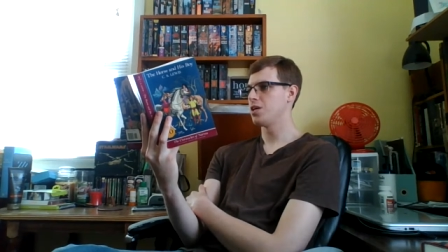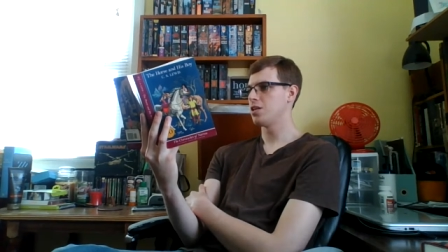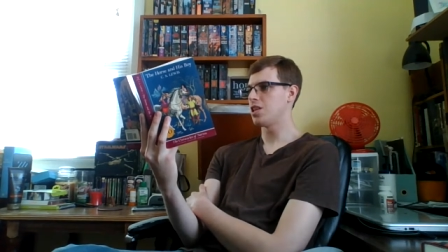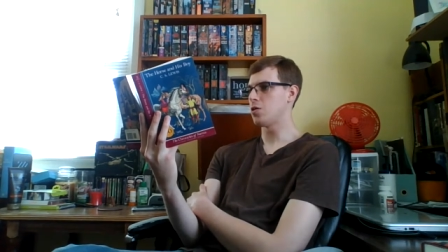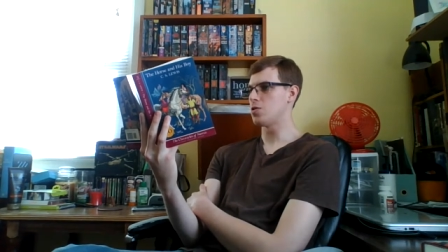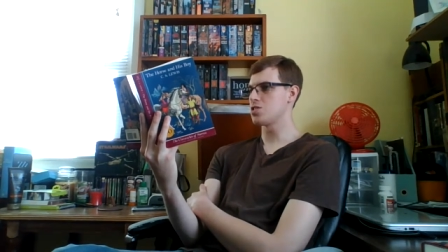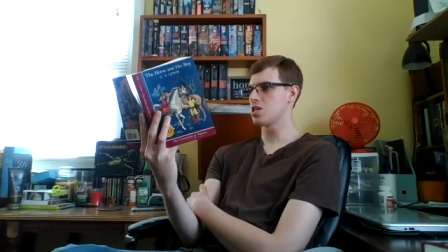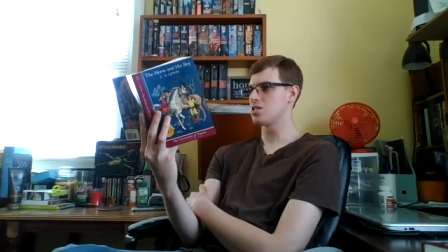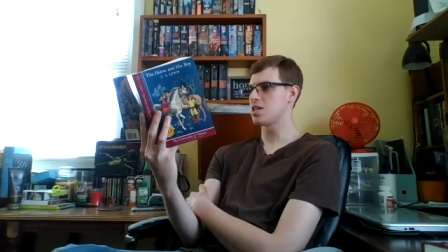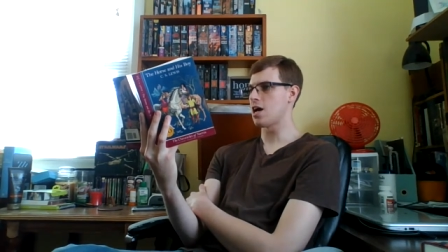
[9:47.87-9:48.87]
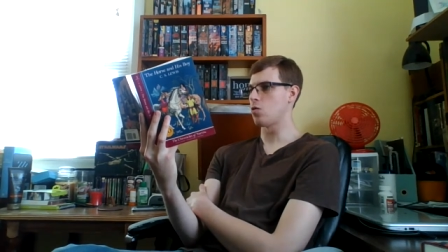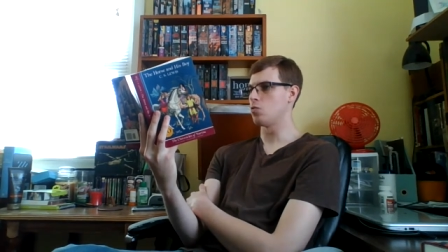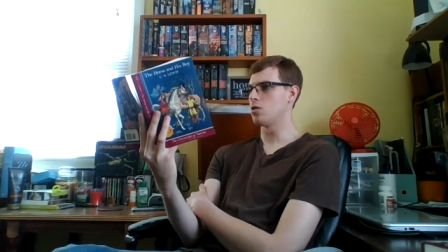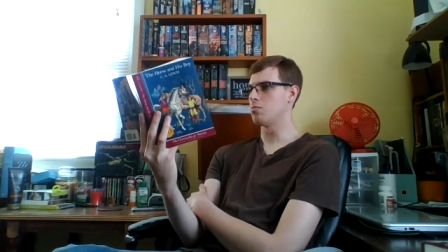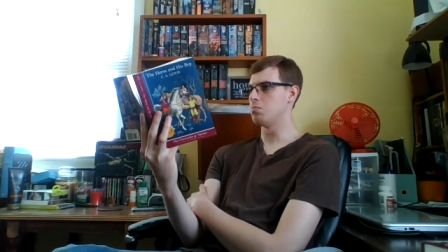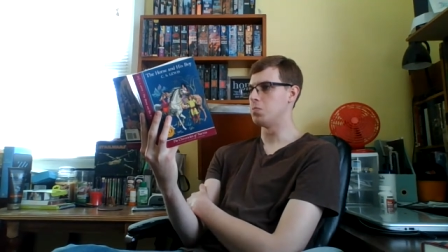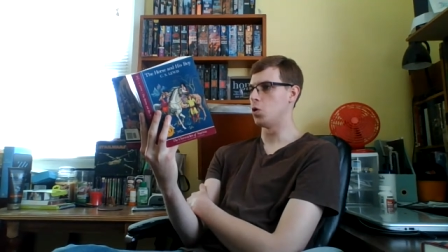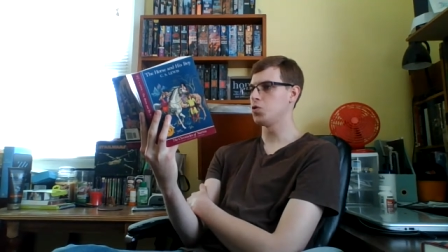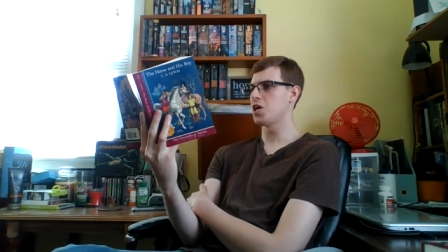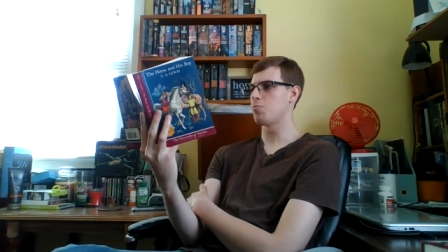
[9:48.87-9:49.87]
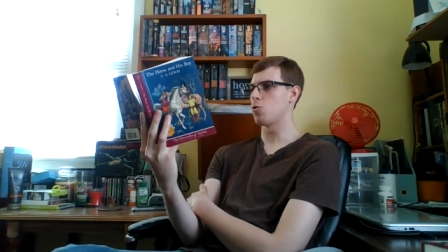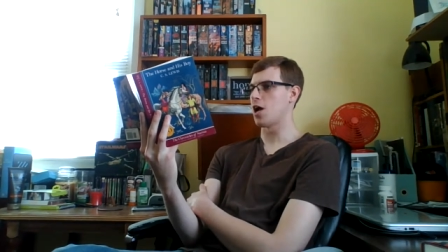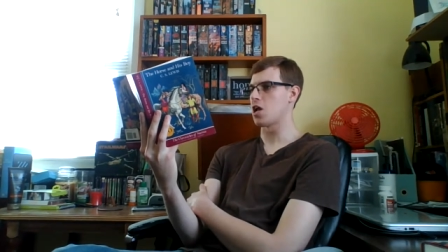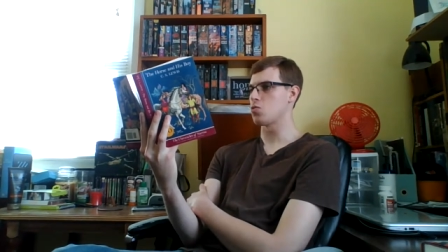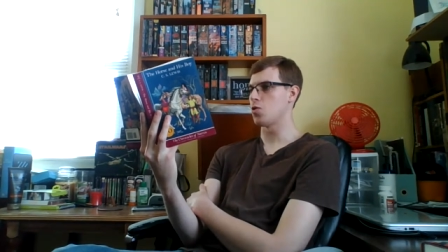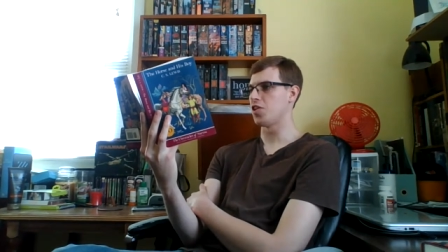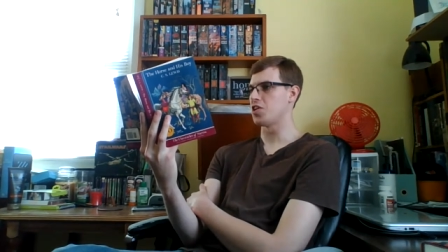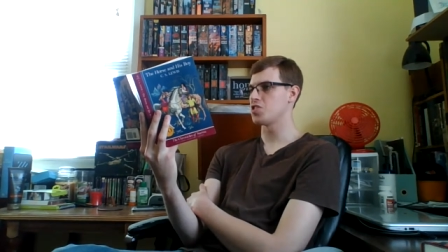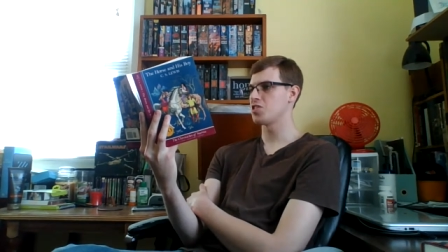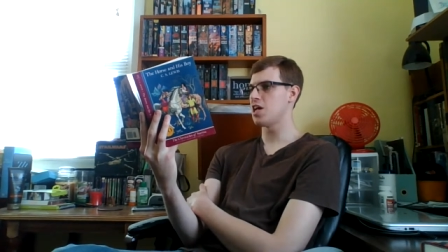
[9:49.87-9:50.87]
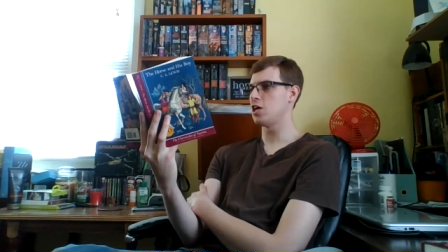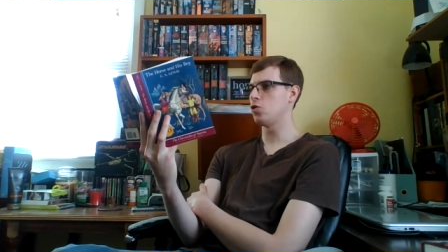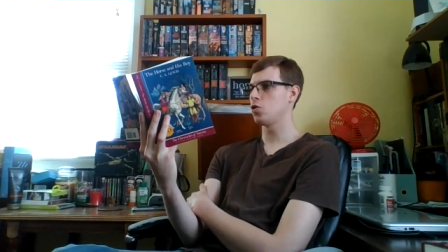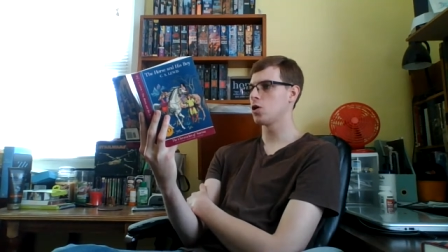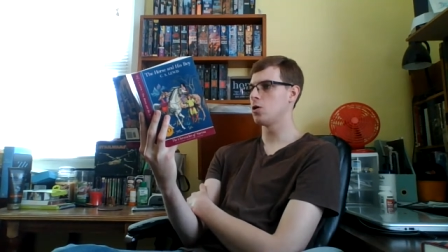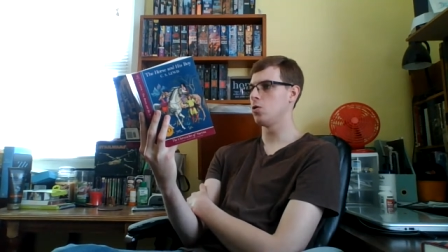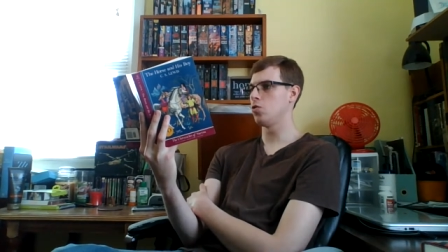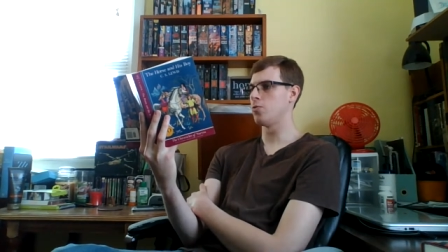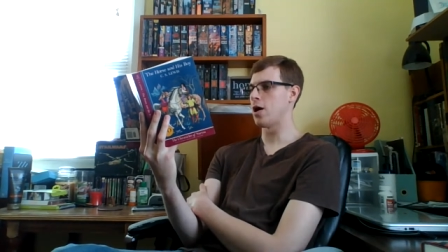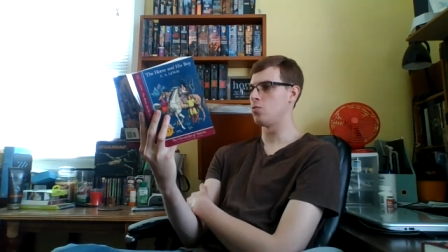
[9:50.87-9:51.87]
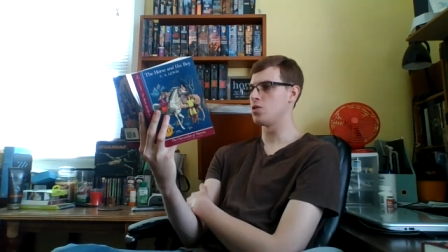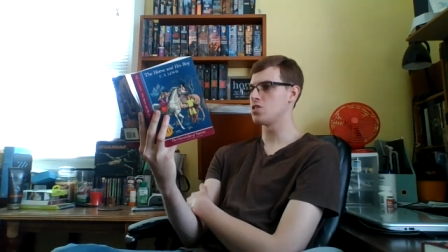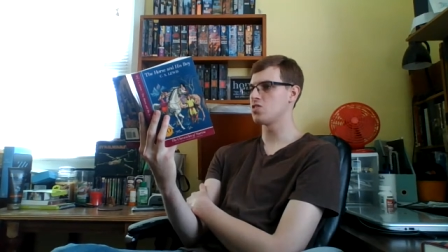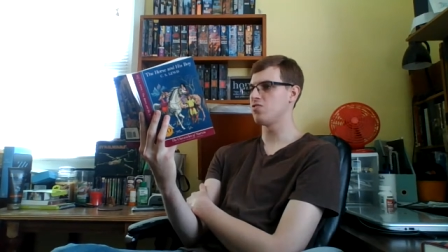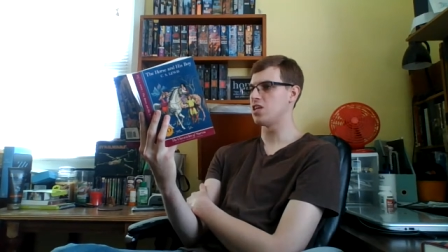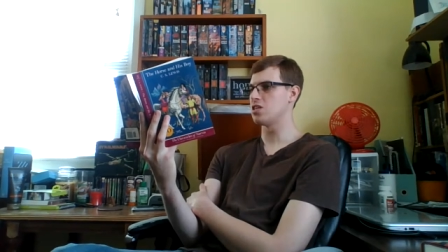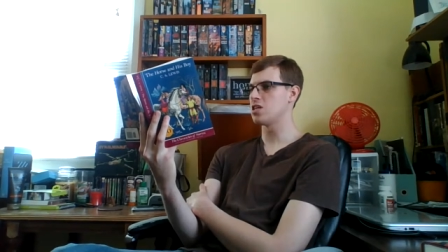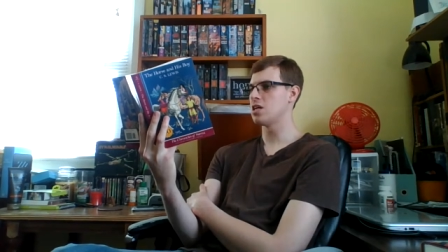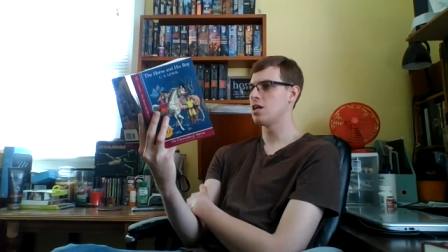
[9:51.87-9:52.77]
There it sat down, bolt upright, with its tail curled round its feet,